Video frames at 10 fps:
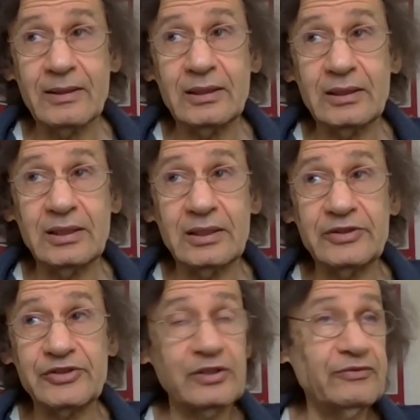
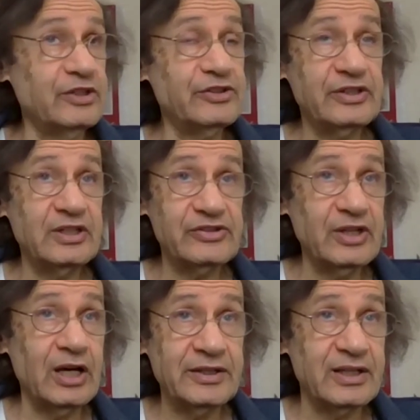is convinced he is
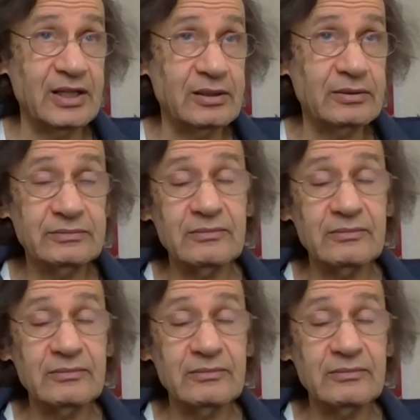not dead.